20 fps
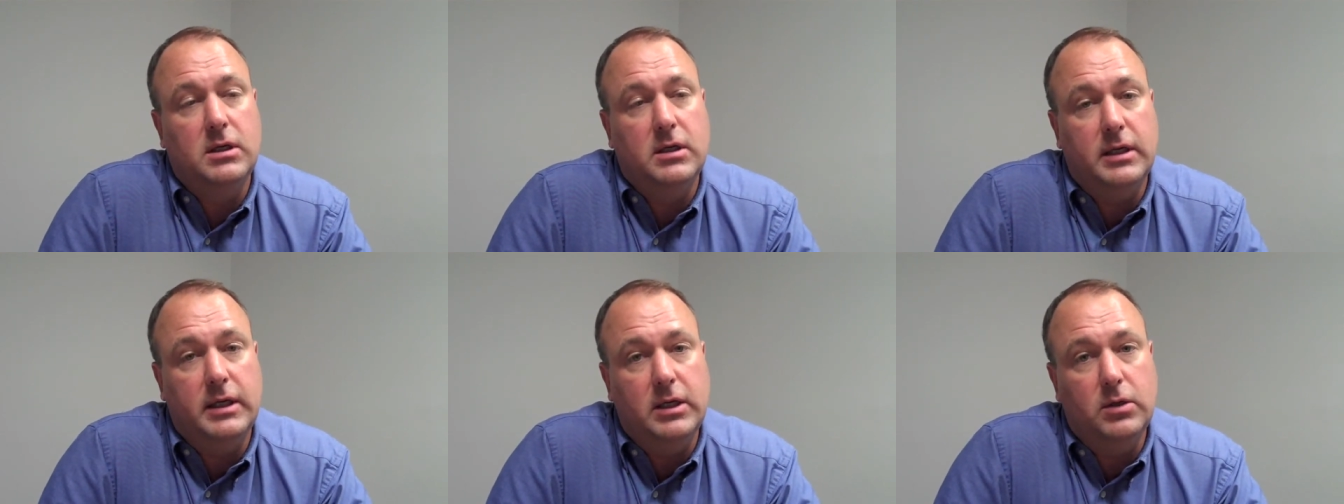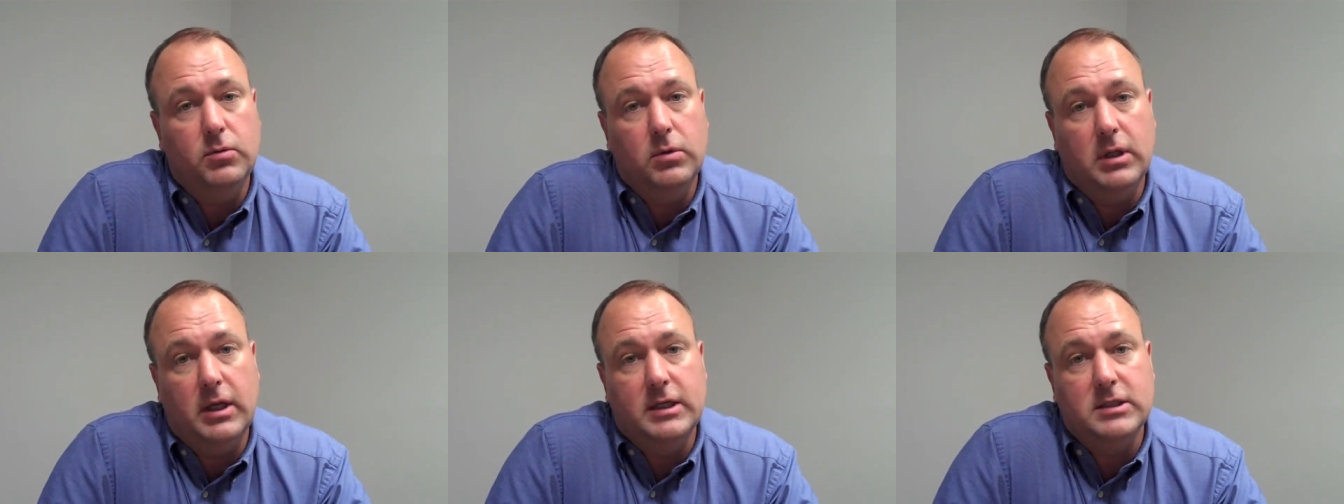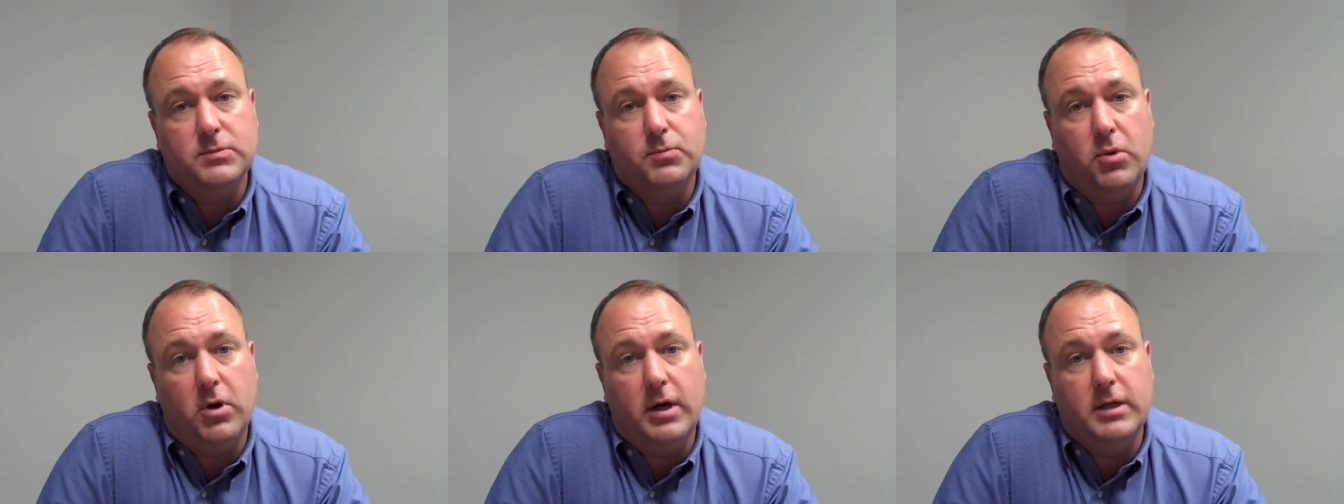
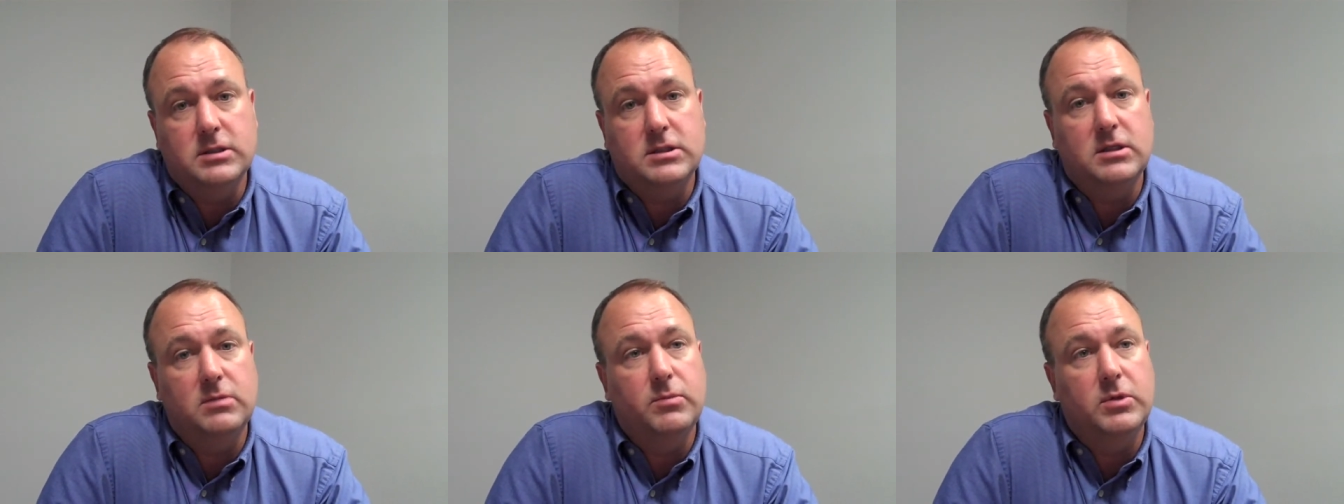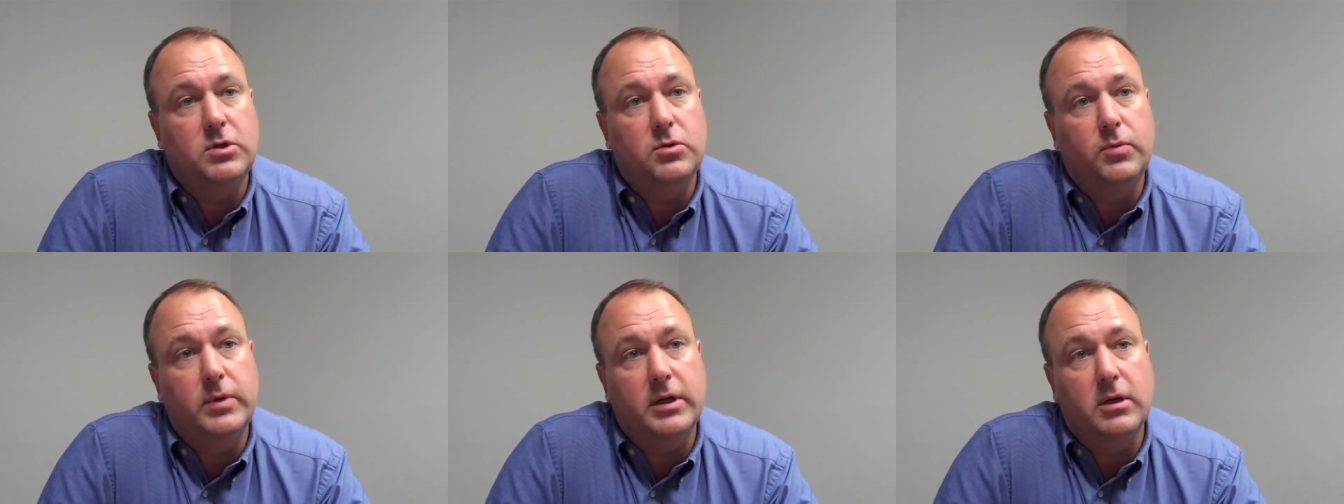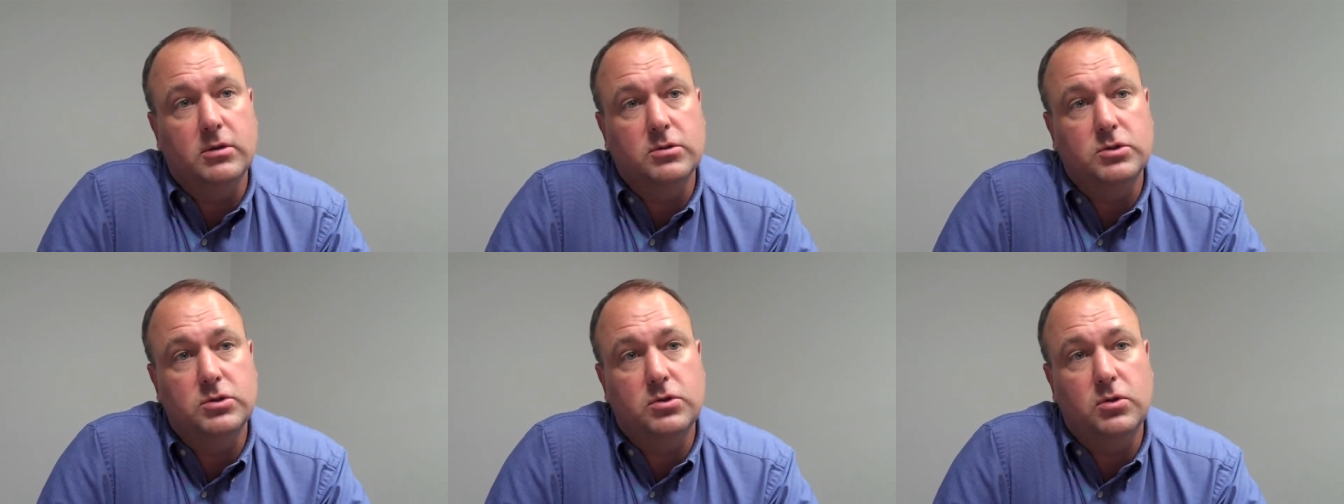equalized pricing between
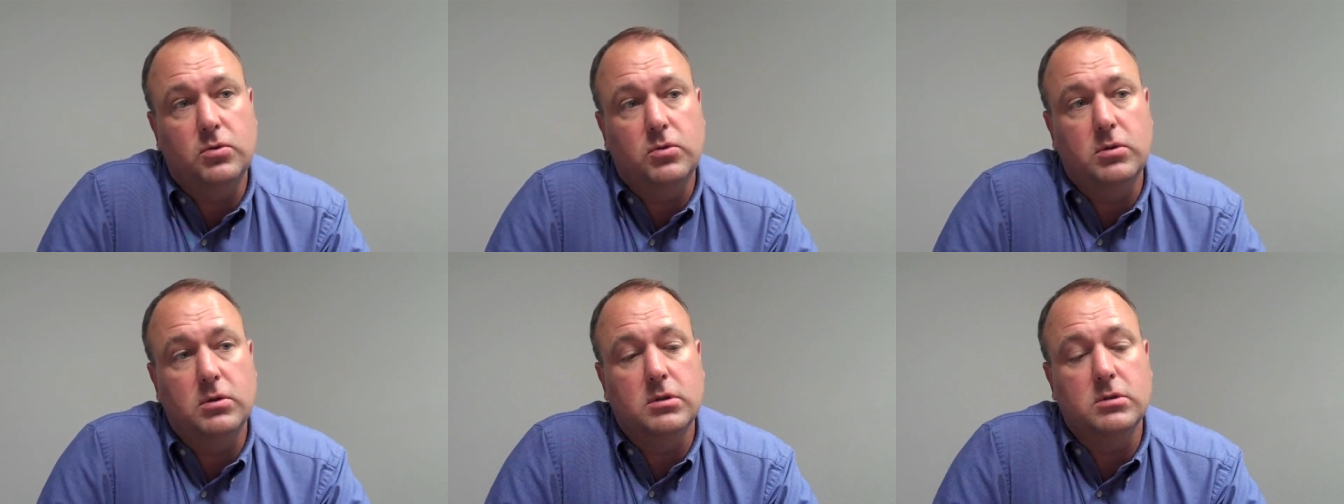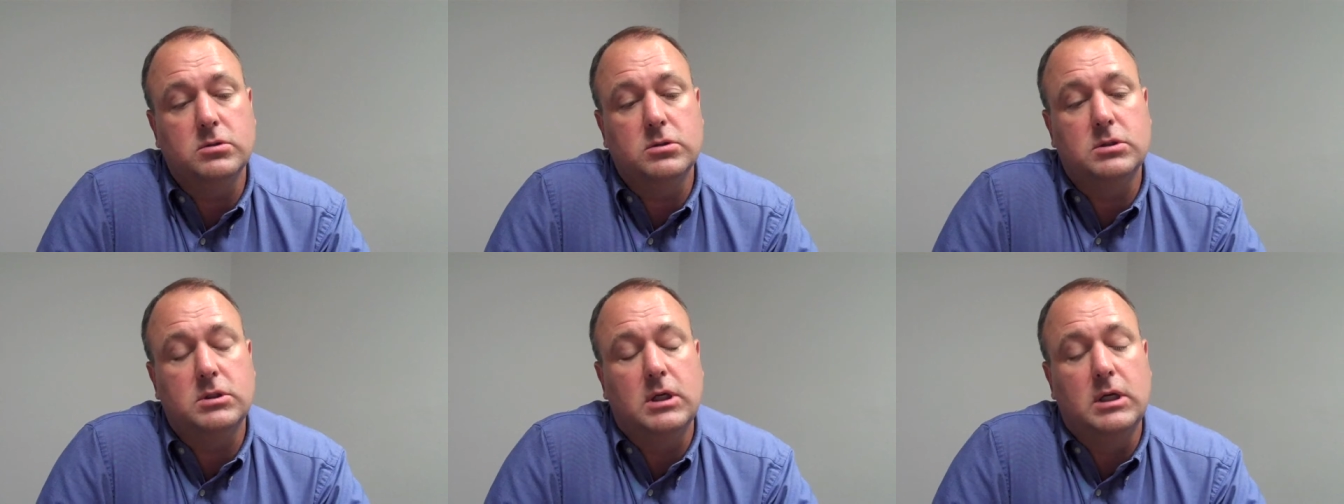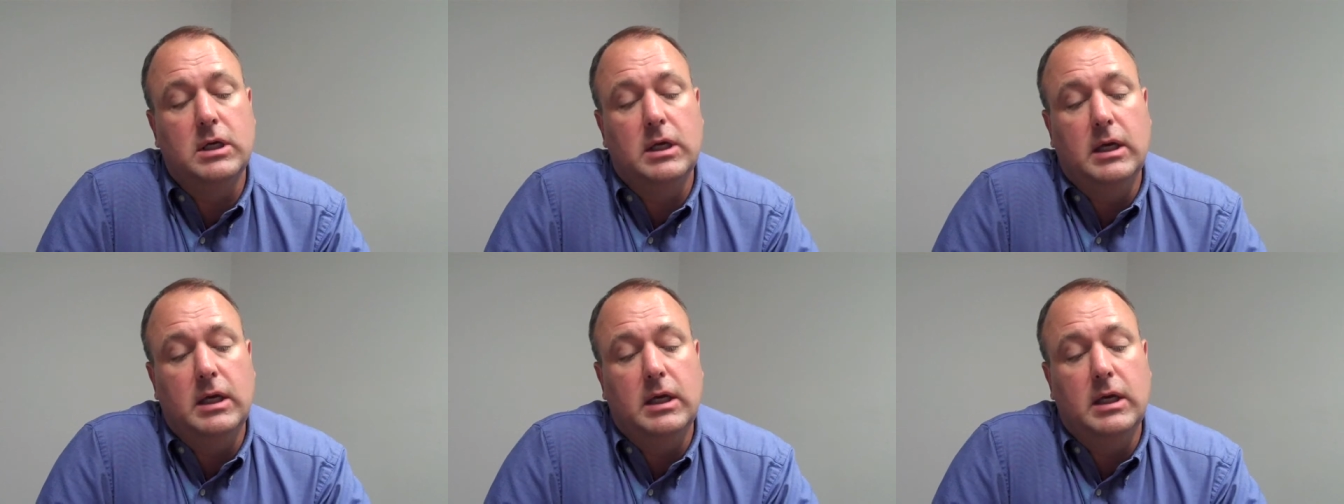our stores.